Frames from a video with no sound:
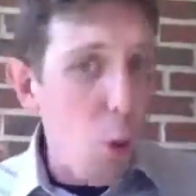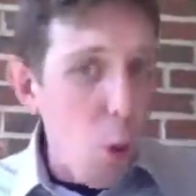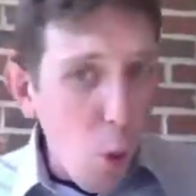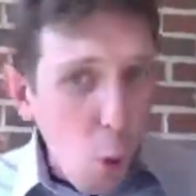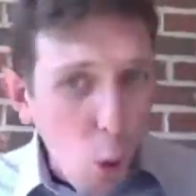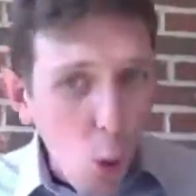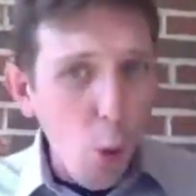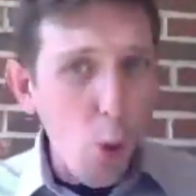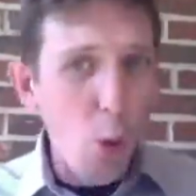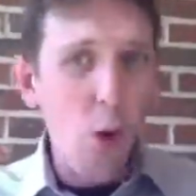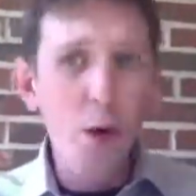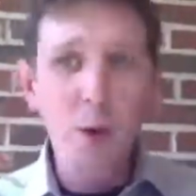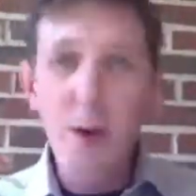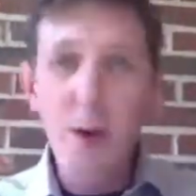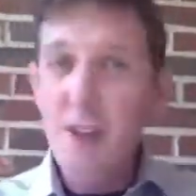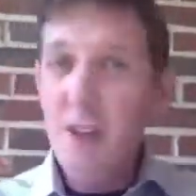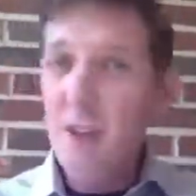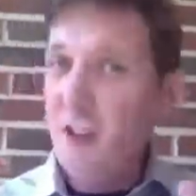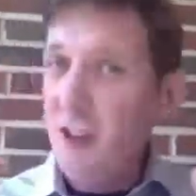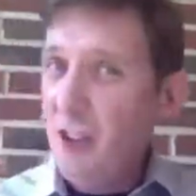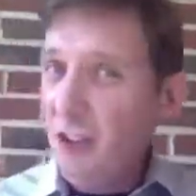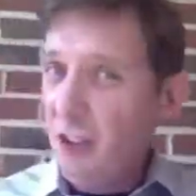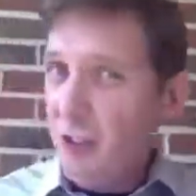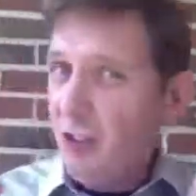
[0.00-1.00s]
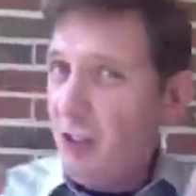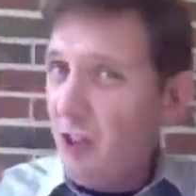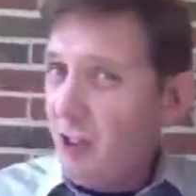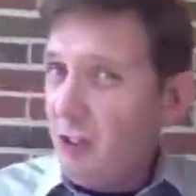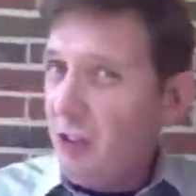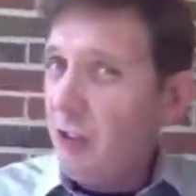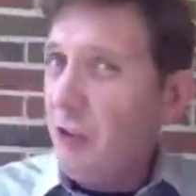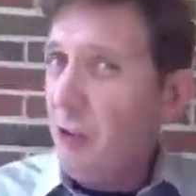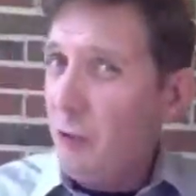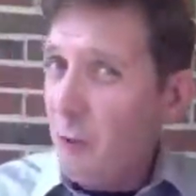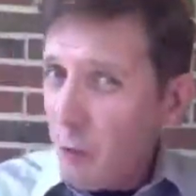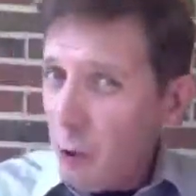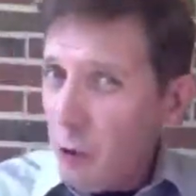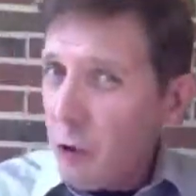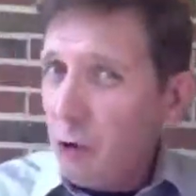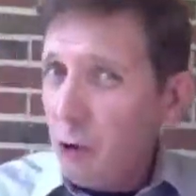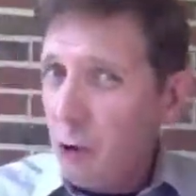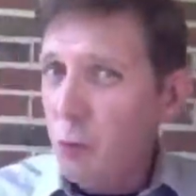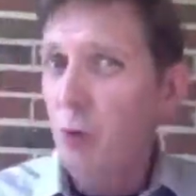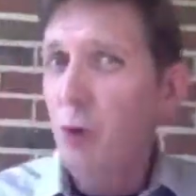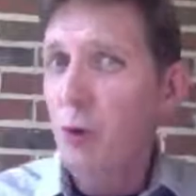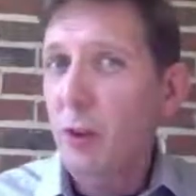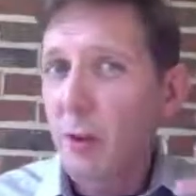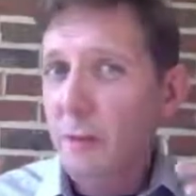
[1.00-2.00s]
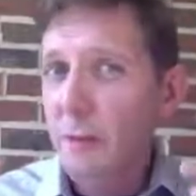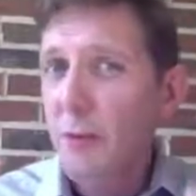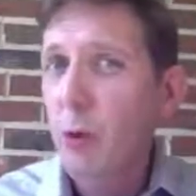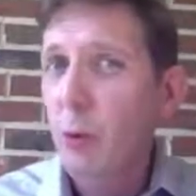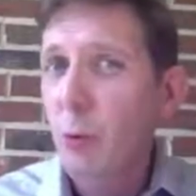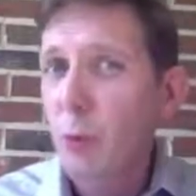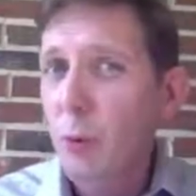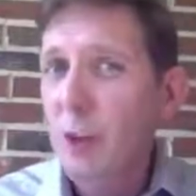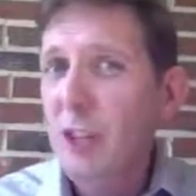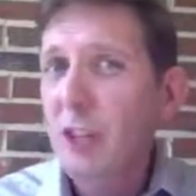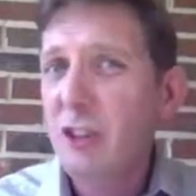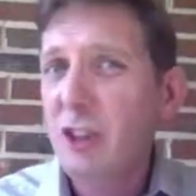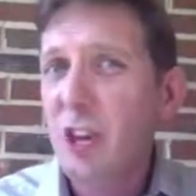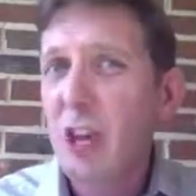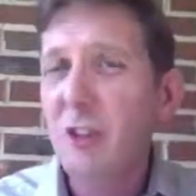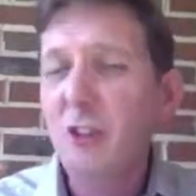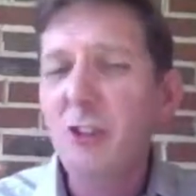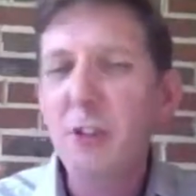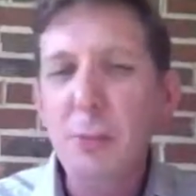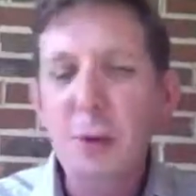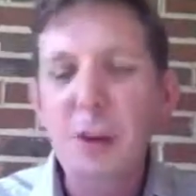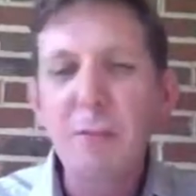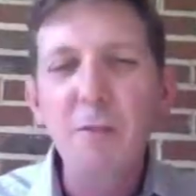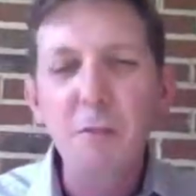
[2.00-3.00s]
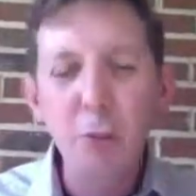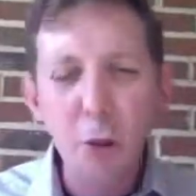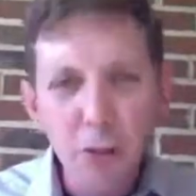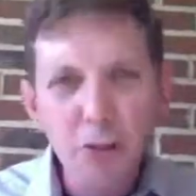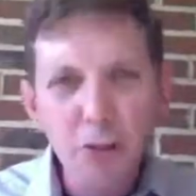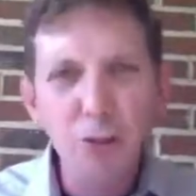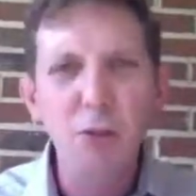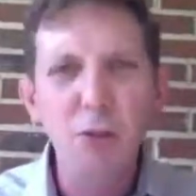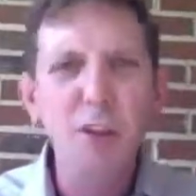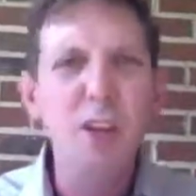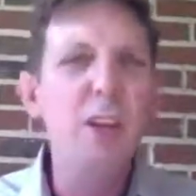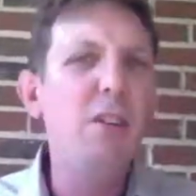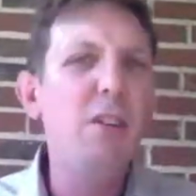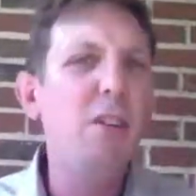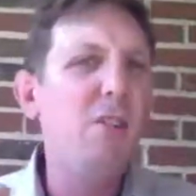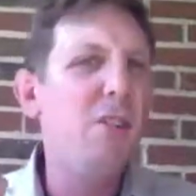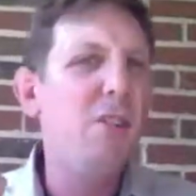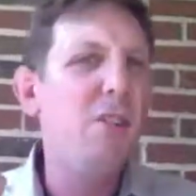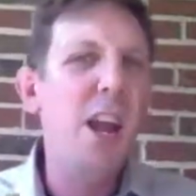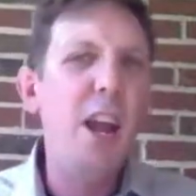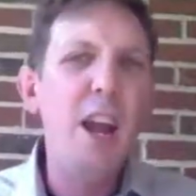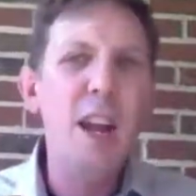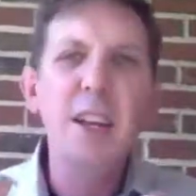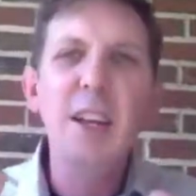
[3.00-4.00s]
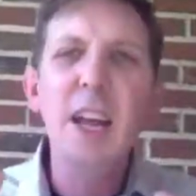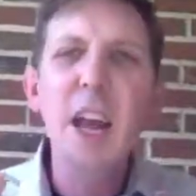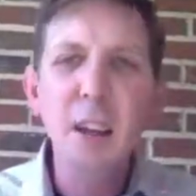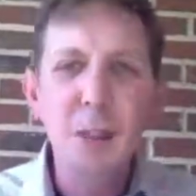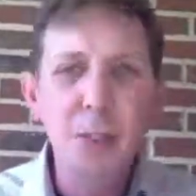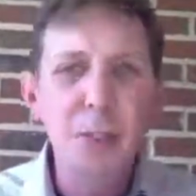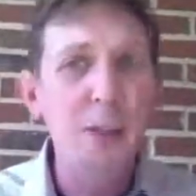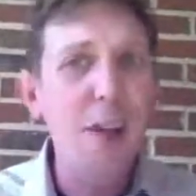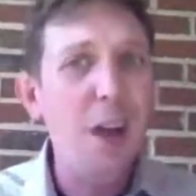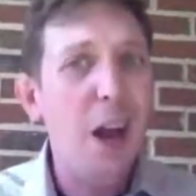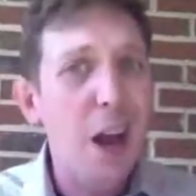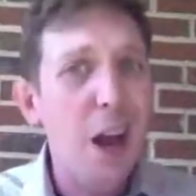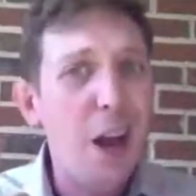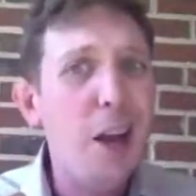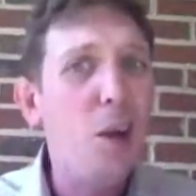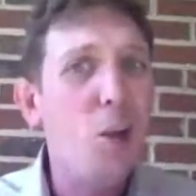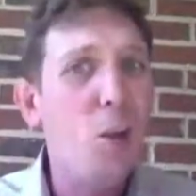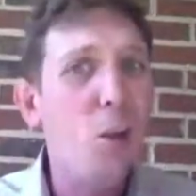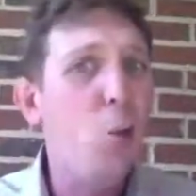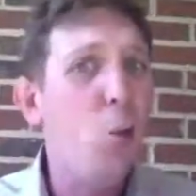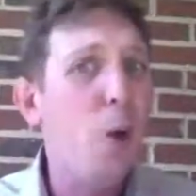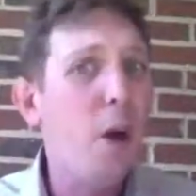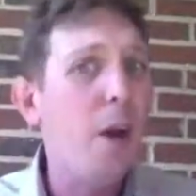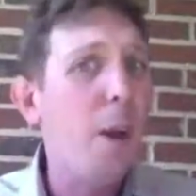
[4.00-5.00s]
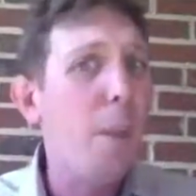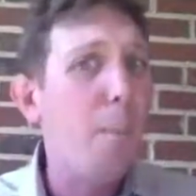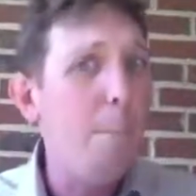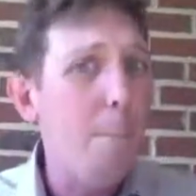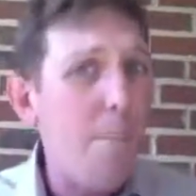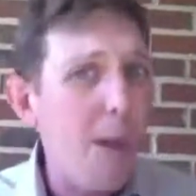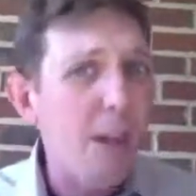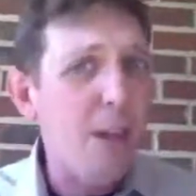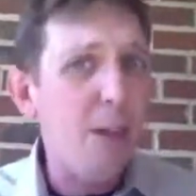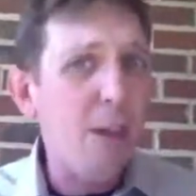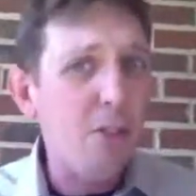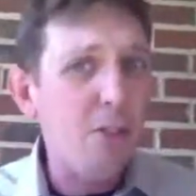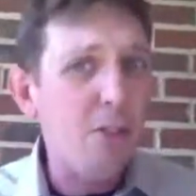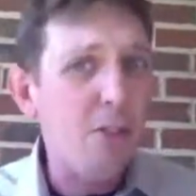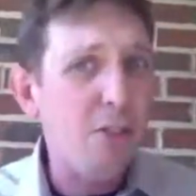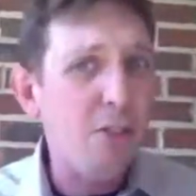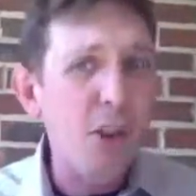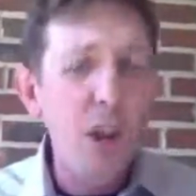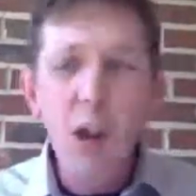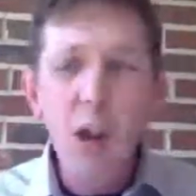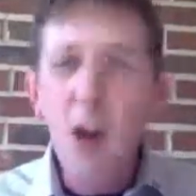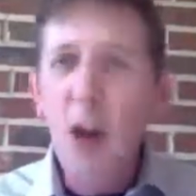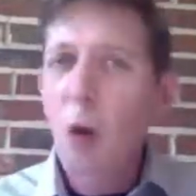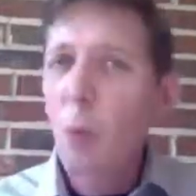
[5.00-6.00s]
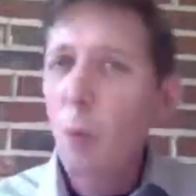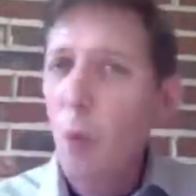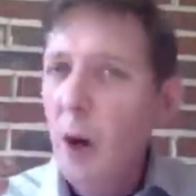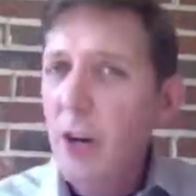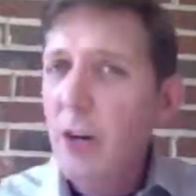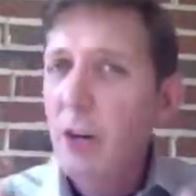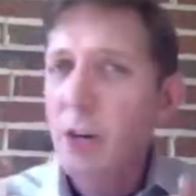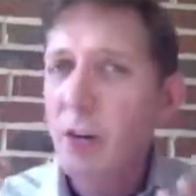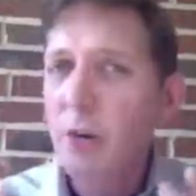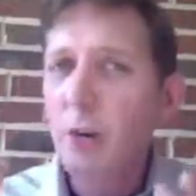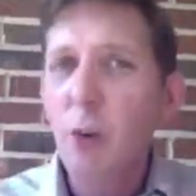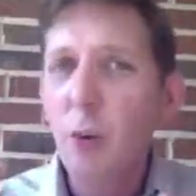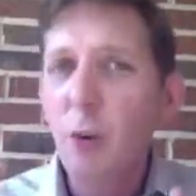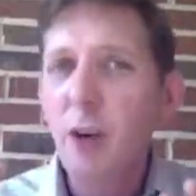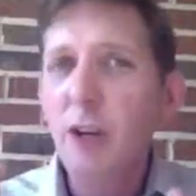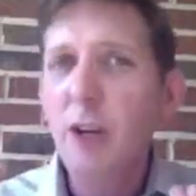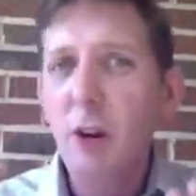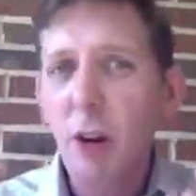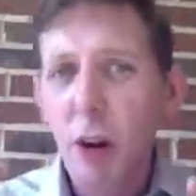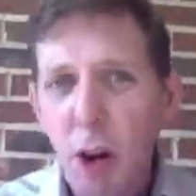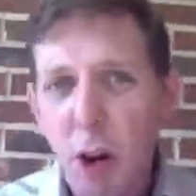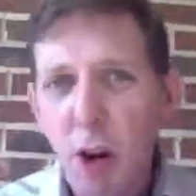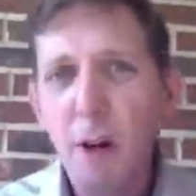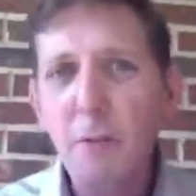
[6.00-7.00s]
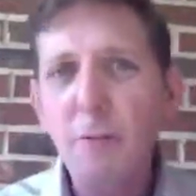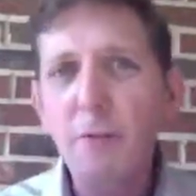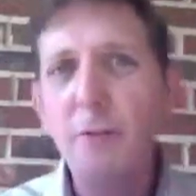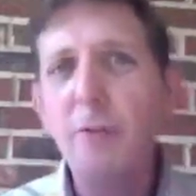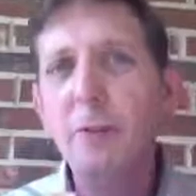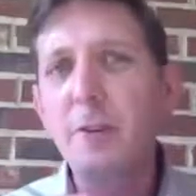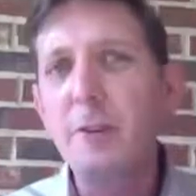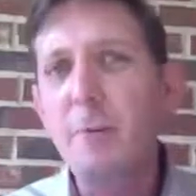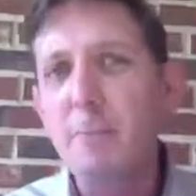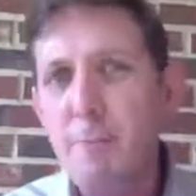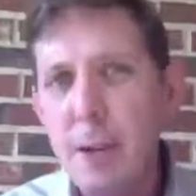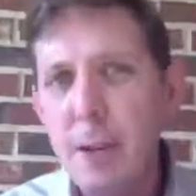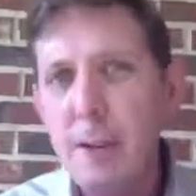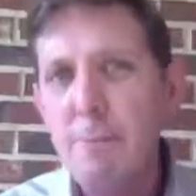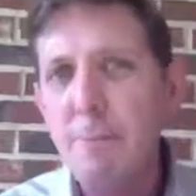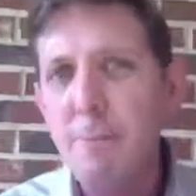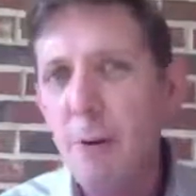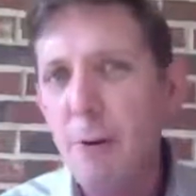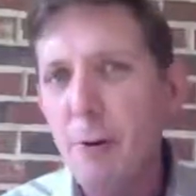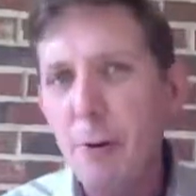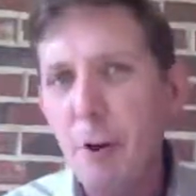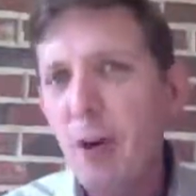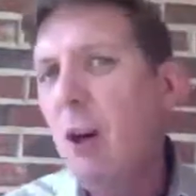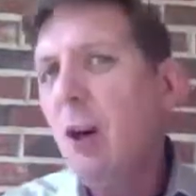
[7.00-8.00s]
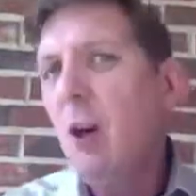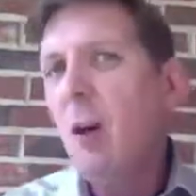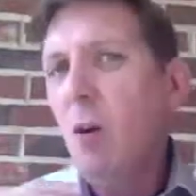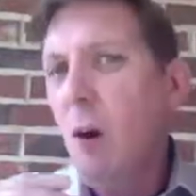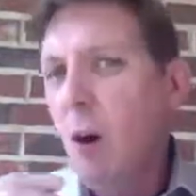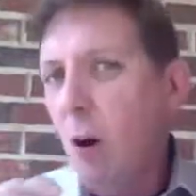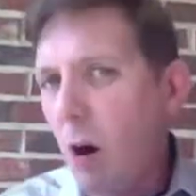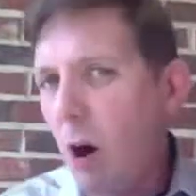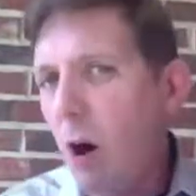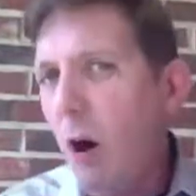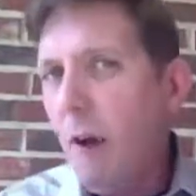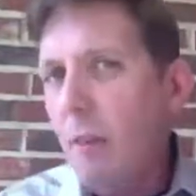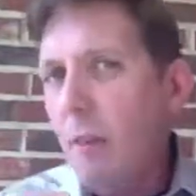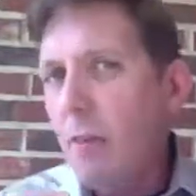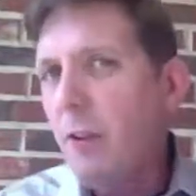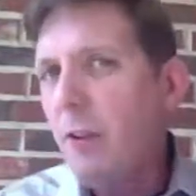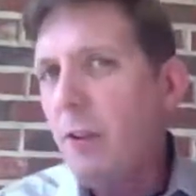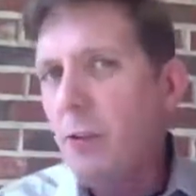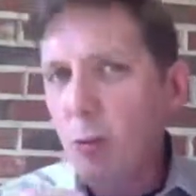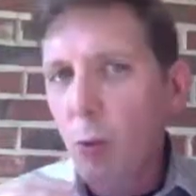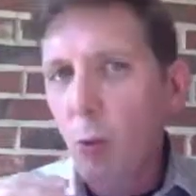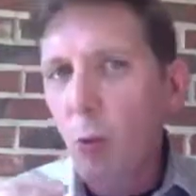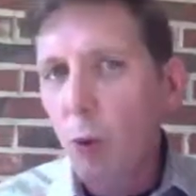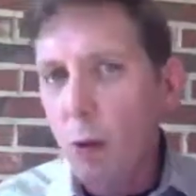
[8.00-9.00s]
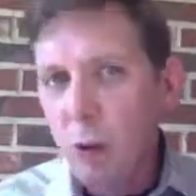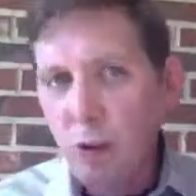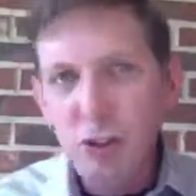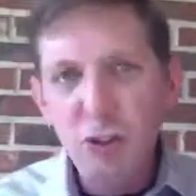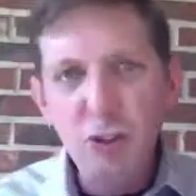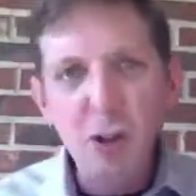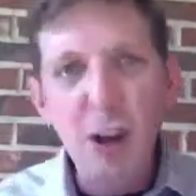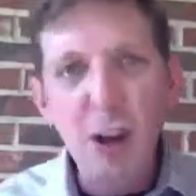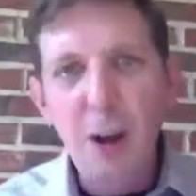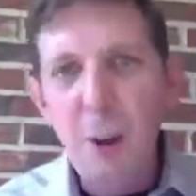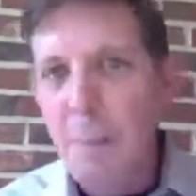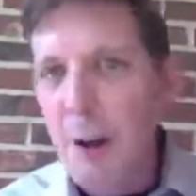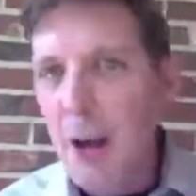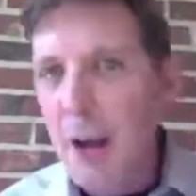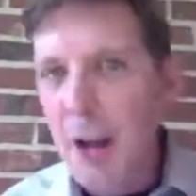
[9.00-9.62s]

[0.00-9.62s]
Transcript: or since this is virtual, if you reach out to me virtually and you say, hey, Nathan, I don't want to miss what you're going to offer to people on this workshop.